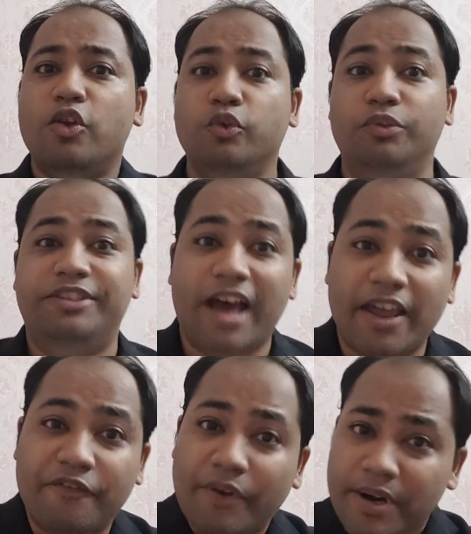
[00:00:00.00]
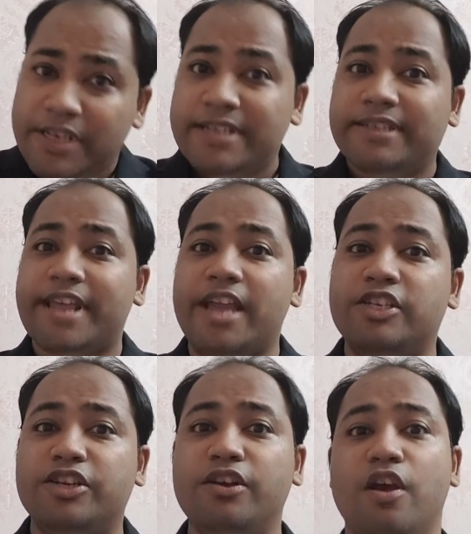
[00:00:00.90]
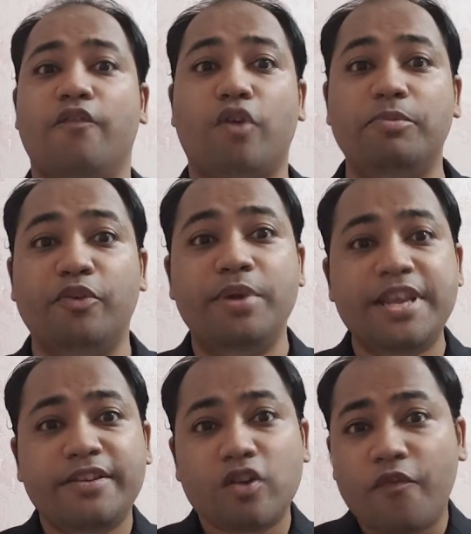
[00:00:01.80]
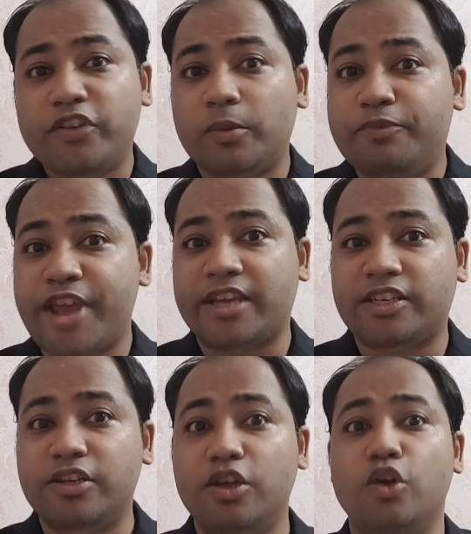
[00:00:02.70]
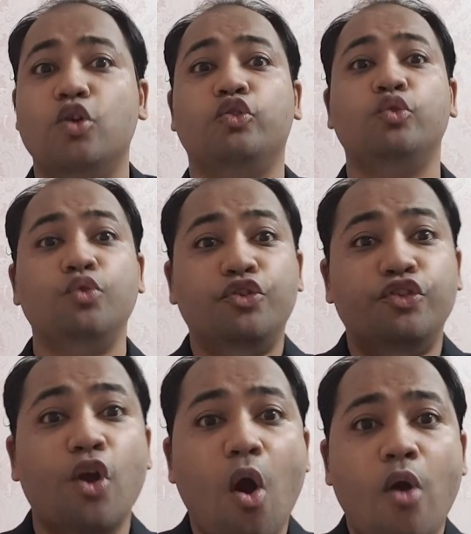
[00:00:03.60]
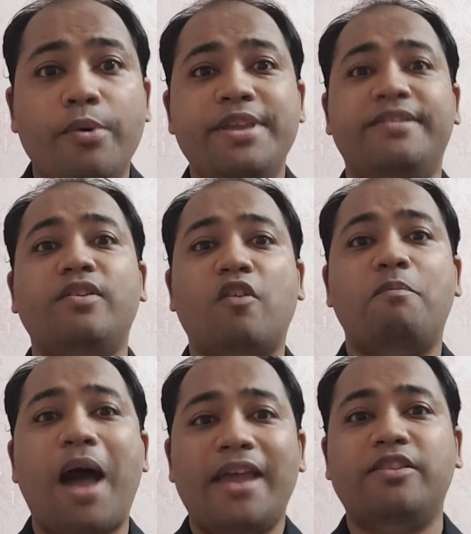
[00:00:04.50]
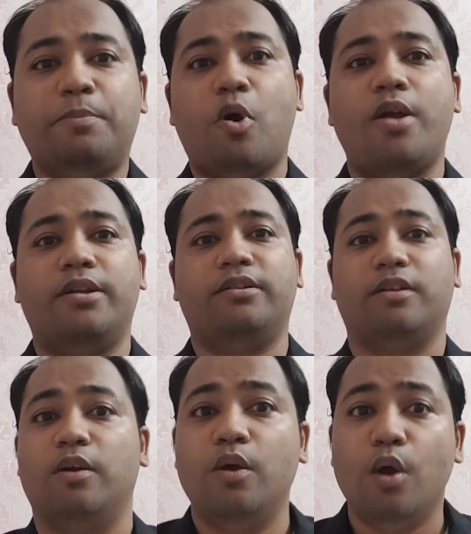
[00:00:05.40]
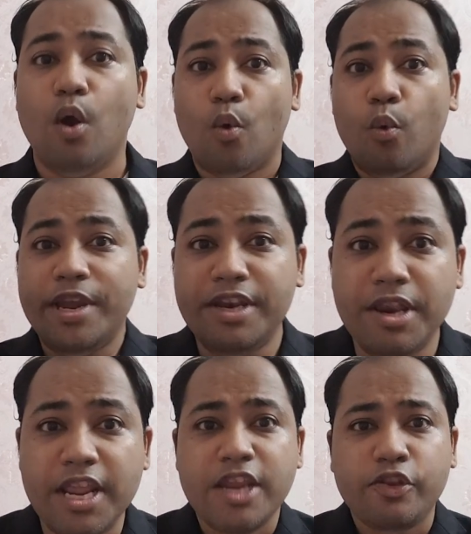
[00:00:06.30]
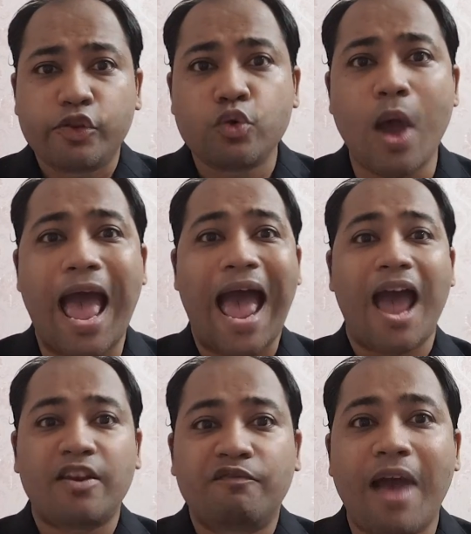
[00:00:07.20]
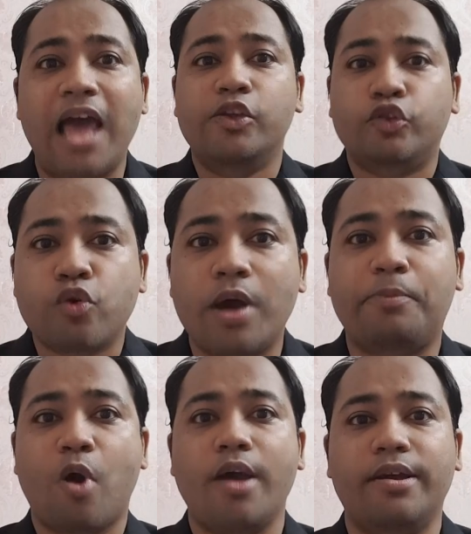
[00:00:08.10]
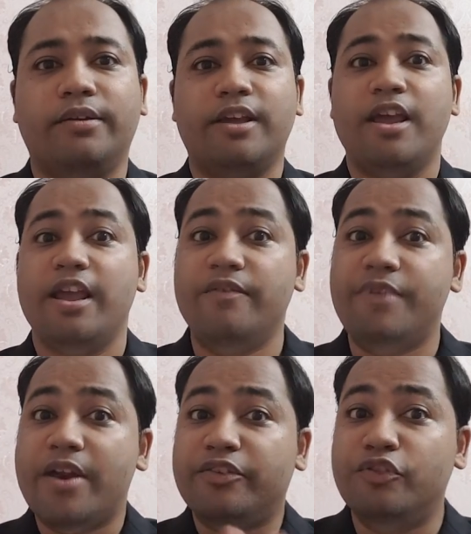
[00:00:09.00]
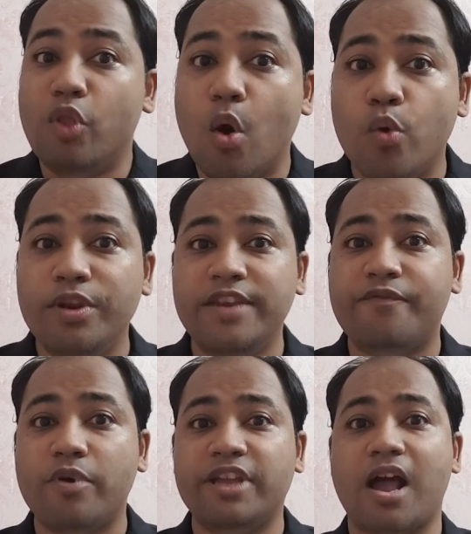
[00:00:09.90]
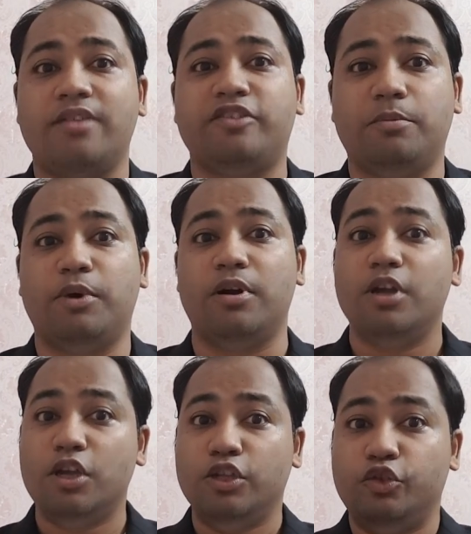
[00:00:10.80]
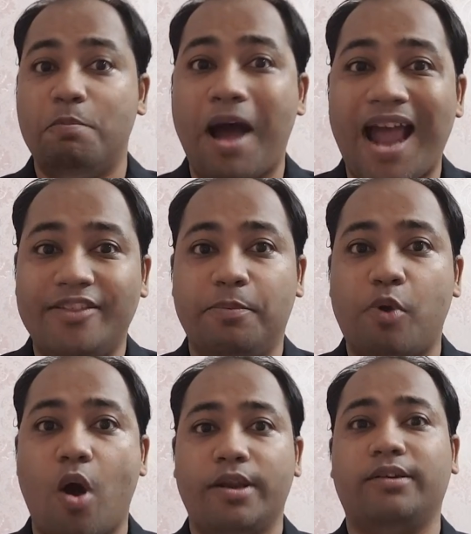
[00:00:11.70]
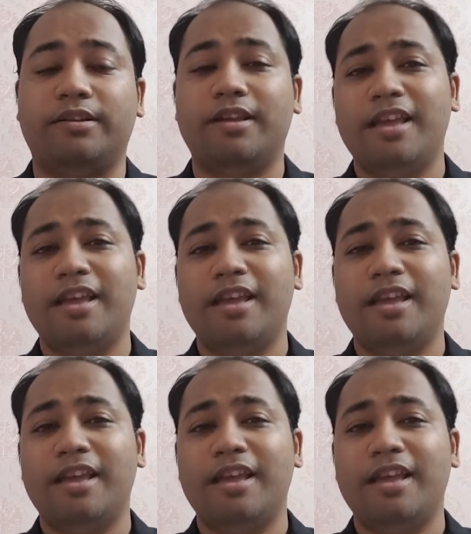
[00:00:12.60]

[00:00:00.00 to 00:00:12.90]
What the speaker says: you divert his attention from the reason of his objection to your reason of buying the product. We need to add value to our product if there is no need for the customer to buy the product.